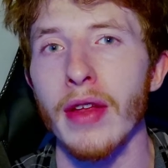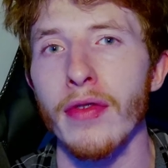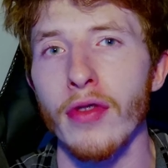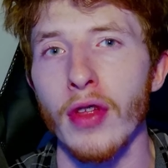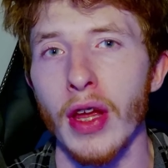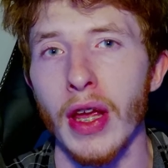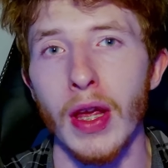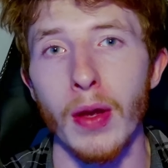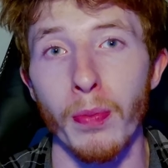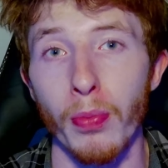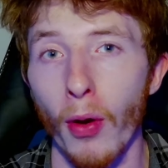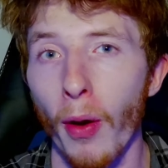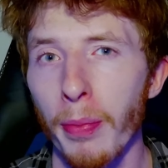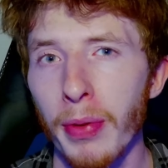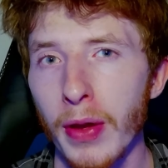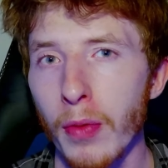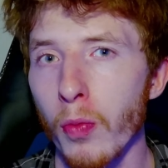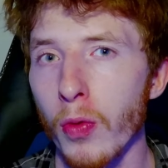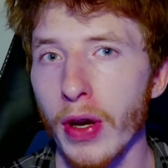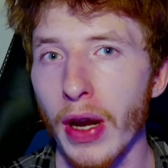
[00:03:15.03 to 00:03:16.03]
he
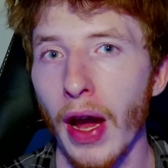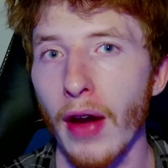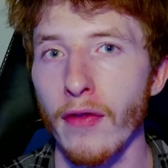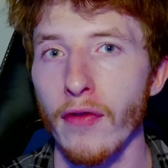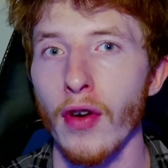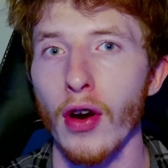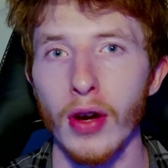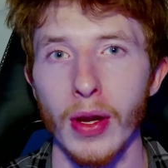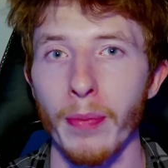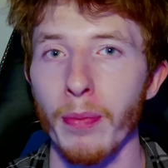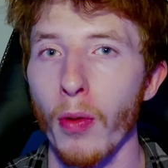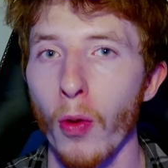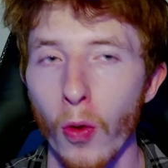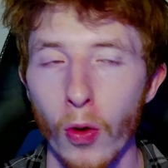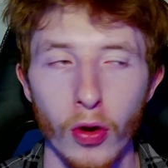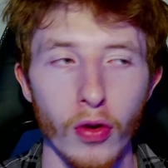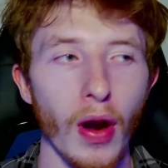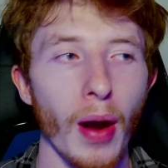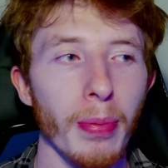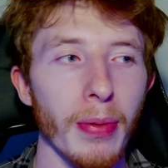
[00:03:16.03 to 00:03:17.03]
probably would have very poor
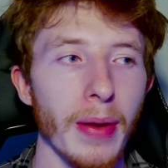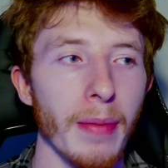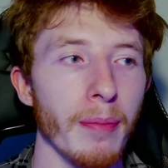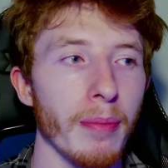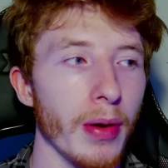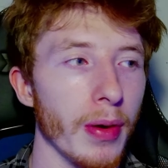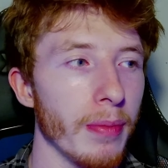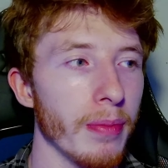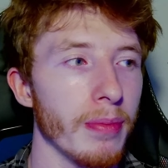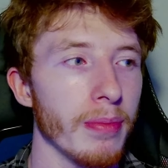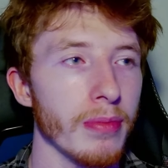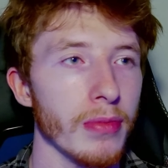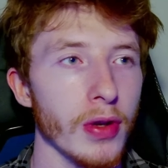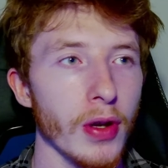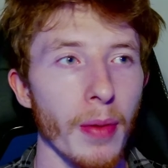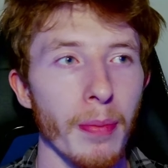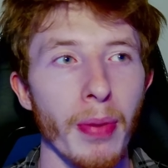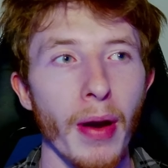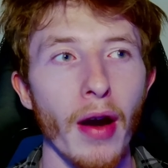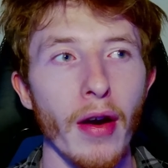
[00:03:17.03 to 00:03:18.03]
grappling, but
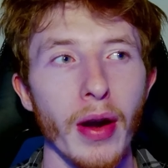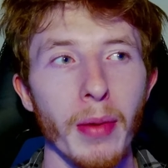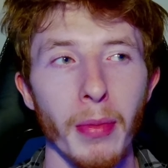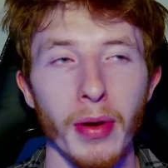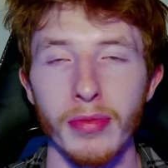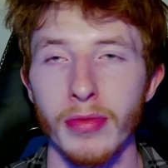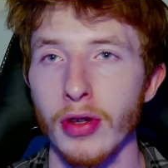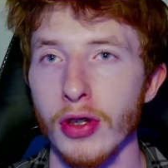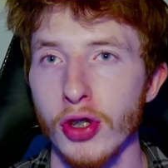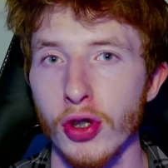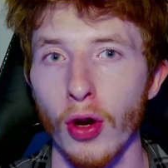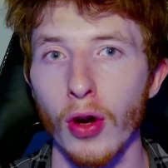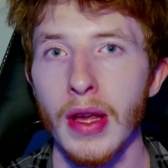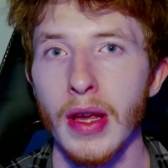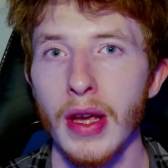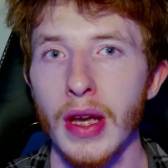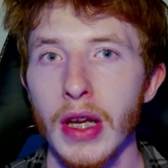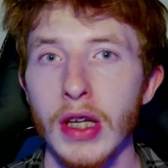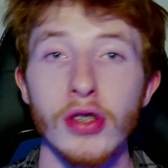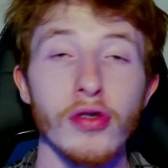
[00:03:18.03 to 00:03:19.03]
comparing him up to
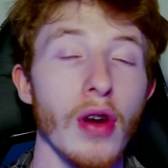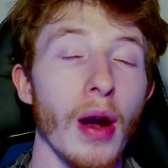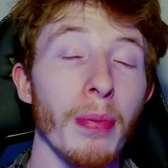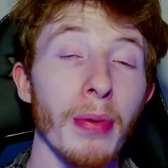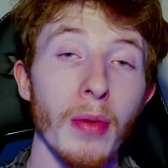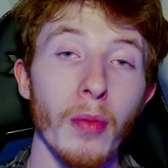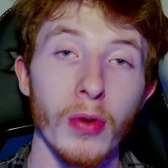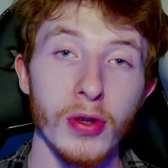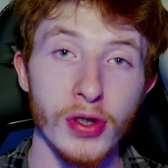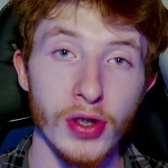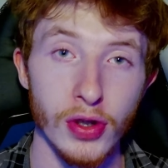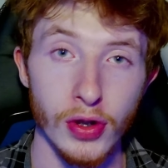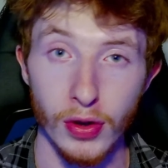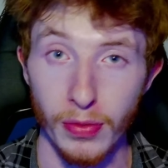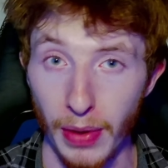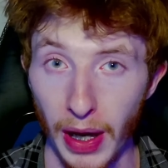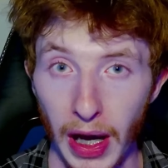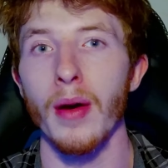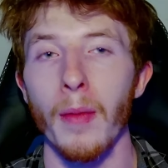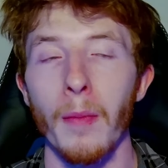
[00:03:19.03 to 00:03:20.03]
Josh, his grappling wasn't too
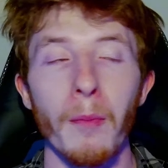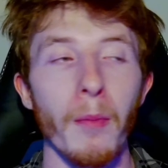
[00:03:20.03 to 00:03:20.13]
bad.